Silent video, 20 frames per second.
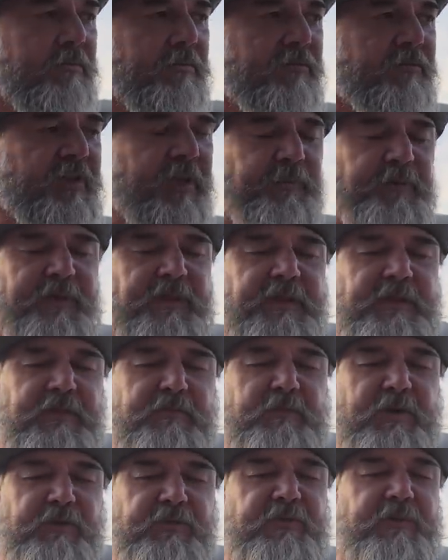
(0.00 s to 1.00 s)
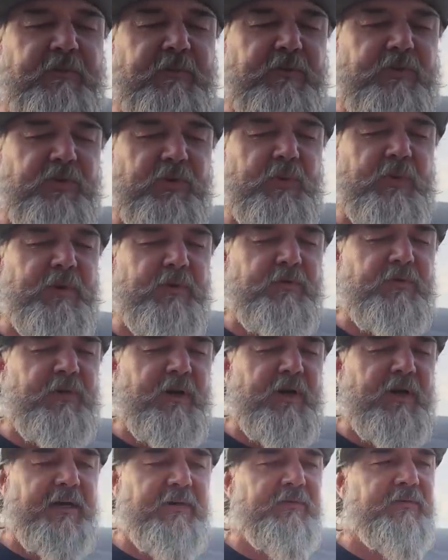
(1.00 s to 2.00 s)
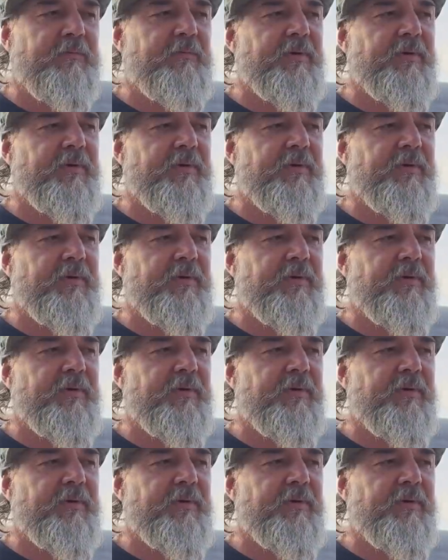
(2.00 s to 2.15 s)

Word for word: Typically, most of them are two-wheel drive,